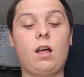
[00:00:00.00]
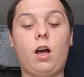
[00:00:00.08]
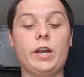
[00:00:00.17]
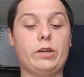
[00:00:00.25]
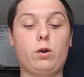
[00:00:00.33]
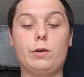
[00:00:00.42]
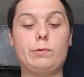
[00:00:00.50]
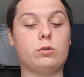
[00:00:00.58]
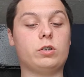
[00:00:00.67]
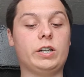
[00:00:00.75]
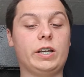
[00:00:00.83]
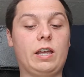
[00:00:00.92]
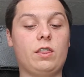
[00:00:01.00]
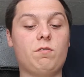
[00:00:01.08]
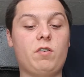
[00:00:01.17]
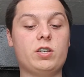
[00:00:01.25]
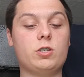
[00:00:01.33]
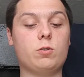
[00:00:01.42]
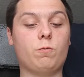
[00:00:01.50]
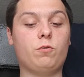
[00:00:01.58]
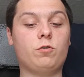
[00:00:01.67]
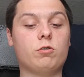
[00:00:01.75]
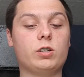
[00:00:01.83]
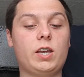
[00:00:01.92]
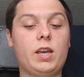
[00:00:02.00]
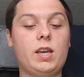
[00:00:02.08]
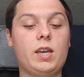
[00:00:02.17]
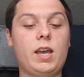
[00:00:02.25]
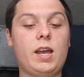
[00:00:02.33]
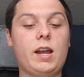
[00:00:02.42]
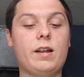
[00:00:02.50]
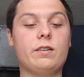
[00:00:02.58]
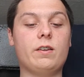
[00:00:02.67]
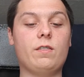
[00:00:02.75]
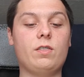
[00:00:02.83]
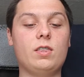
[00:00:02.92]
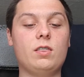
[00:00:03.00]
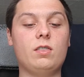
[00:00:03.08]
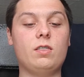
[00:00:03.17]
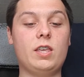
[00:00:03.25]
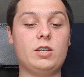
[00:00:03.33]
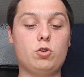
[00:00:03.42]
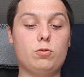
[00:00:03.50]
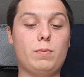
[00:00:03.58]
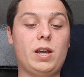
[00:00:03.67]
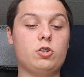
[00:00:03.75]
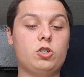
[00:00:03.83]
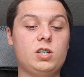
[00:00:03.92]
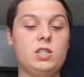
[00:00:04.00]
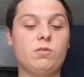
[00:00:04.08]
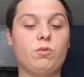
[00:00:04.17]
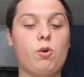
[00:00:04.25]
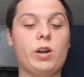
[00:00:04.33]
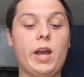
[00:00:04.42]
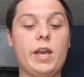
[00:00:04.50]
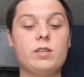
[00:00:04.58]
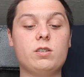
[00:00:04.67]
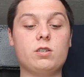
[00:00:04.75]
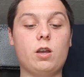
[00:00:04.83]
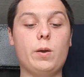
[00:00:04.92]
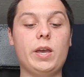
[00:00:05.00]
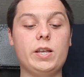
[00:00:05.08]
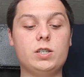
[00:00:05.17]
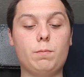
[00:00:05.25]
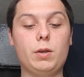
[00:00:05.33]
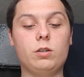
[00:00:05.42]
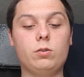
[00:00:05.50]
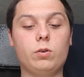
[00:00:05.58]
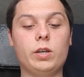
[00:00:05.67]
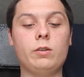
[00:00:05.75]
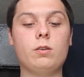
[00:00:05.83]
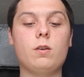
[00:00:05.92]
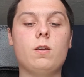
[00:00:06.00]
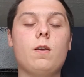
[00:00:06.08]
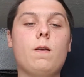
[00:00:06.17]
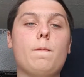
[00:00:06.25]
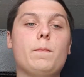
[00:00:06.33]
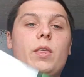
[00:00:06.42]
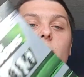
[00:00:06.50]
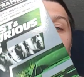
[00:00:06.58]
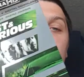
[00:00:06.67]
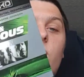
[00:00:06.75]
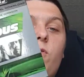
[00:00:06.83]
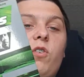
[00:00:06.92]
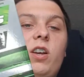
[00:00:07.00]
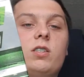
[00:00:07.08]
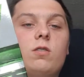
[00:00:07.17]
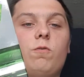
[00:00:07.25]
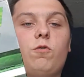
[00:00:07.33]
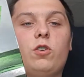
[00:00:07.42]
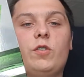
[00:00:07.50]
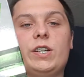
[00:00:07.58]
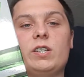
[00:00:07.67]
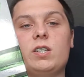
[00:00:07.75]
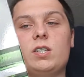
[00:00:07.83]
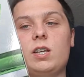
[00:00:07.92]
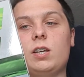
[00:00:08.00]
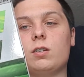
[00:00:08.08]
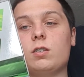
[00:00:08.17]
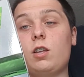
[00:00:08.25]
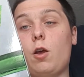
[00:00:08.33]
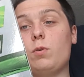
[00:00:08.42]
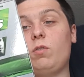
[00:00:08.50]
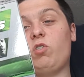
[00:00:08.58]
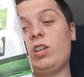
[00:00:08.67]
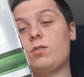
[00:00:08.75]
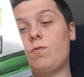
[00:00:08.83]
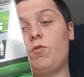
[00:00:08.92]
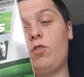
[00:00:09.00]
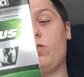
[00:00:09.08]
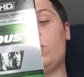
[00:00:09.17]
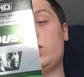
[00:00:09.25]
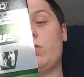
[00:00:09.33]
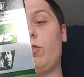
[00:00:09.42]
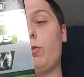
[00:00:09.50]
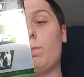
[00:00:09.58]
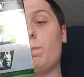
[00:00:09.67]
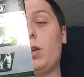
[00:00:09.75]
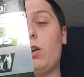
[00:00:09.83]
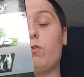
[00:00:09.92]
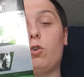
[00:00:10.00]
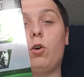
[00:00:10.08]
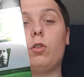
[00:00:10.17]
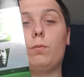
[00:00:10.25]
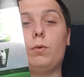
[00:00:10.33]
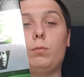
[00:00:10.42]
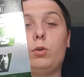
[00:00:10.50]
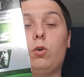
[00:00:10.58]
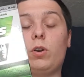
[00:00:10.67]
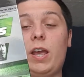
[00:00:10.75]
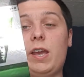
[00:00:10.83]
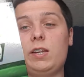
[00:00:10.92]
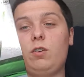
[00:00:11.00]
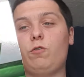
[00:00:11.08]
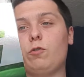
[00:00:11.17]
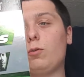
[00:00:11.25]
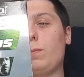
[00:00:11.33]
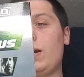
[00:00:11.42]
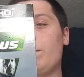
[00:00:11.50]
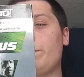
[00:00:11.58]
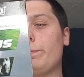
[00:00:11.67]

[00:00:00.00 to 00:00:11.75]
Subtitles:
I know I'm not going to get the rest on 4K, and they do match these 4Ks, so it's a bit annoying. That is Fast and Furious 6, the only Fast and Furious film I've got at the moment on any format.